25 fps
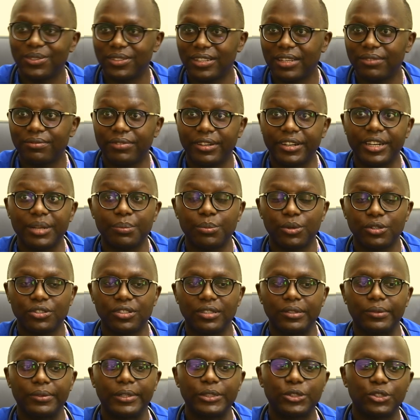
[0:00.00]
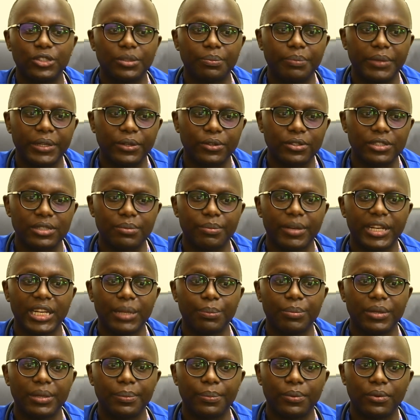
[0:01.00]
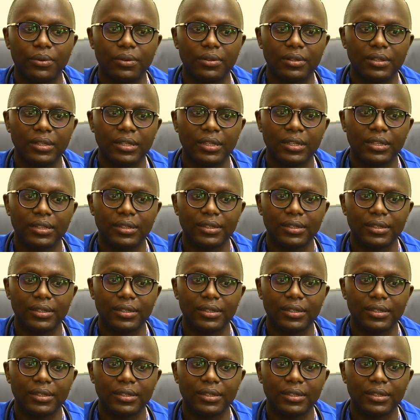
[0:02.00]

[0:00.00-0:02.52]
for that very important question, because many people